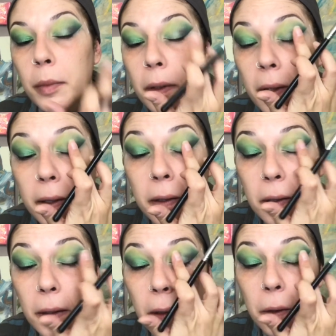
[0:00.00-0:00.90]
But let's
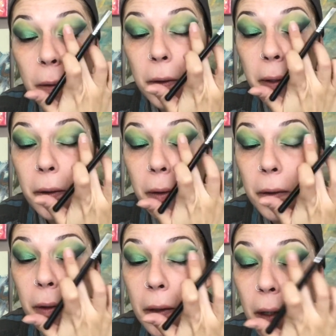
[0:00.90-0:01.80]
do a
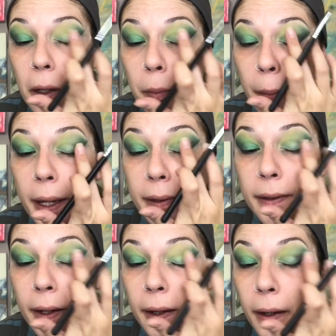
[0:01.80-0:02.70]
little
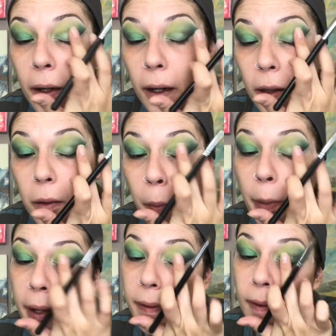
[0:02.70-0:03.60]
base here, a little
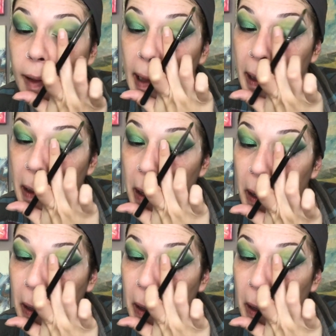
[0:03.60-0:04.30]
base layer.